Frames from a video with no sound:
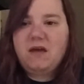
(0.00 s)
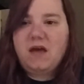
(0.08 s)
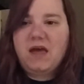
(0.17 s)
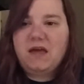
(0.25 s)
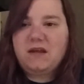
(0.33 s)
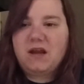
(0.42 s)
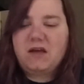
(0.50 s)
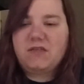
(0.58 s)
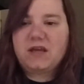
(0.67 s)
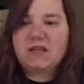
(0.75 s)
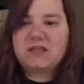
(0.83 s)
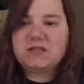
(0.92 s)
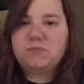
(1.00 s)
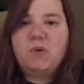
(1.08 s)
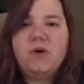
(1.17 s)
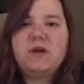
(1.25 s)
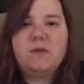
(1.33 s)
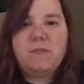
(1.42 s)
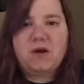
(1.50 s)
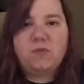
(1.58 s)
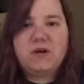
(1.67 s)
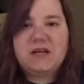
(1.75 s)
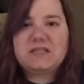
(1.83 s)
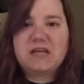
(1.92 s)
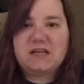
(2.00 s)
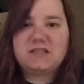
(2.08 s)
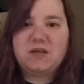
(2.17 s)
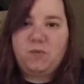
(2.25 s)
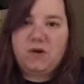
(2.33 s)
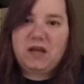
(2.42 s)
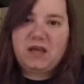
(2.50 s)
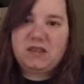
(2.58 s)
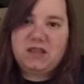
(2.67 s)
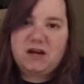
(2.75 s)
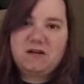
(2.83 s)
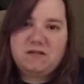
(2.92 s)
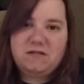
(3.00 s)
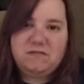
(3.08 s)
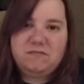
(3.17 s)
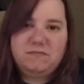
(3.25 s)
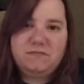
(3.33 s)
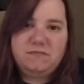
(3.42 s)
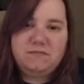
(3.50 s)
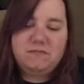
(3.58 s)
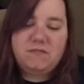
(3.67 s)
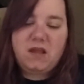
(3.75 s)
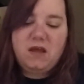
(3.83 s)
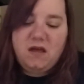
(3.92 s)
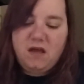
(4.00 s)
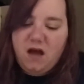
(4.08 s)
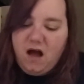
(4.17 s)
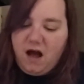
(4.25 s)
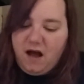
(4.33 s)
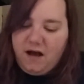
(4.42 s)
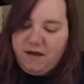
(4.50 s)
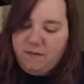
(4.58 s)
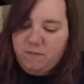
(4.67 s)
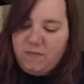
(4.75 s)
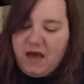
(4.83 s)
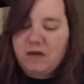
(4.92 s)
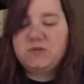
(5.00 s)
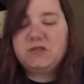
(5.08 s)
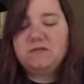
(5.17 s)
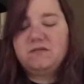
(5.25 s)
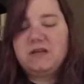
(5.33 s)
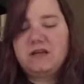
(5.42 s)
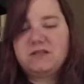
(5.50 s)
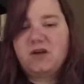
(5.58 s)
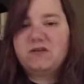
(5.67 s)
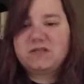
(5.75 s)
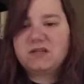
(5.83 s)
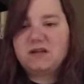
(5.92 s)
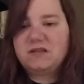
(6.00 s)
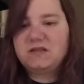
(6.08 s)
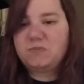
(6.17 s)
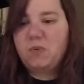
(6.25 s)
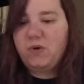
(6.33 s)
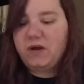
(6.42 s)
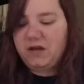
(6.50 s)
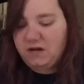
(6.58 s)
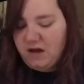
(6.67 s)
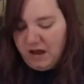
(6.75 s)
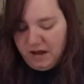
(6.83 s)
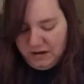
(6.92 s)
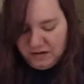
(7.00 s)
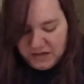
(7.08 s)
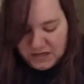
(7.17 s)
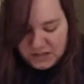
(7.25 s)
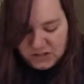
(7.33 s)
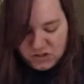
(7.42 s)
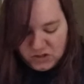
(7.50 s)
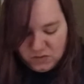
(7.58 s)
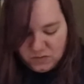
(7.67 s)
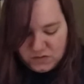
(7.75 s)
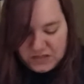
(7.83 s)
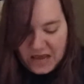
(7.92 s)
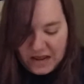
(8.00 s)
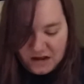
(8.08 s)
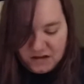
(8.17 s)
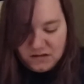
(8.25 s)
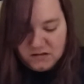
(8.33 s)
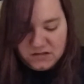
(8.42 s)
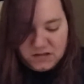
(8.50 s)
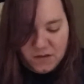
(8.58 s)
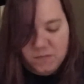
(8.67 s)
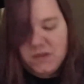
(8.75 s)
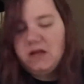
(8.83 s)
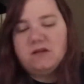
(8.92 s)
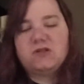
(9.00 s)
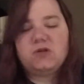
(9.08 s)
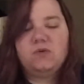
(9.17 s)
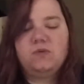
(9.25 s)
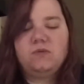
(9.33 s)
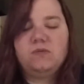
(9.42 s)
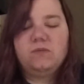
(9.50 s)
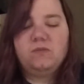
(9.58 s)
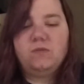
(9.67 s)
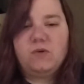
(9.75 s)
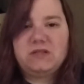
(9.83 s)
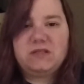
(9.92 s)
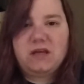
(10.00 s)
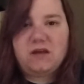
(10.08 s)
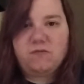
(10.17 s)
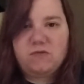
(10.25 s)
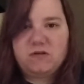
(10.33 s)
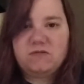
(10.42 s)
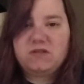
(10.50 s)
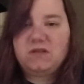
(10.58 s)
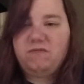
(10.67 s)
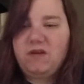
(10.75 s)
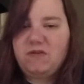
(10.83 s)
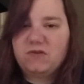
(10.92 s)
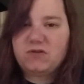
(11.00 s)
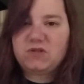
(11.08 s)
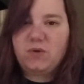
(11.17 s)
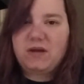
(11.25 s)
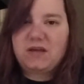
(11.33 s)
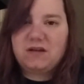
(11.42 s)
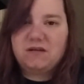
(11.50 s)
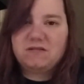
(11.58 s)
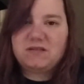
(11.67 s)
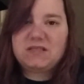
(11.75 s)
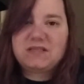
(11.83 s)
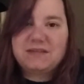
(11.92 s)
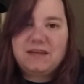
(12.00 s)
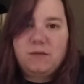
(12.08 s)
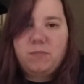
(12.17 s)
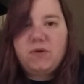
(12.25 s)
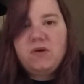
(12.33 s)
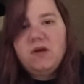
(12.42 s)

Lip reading: And I think at this point, no matter what it takes, I want to get there. I'm absolutely exhausted at this point. I need to take something to once again reduce the fever so I can sleep.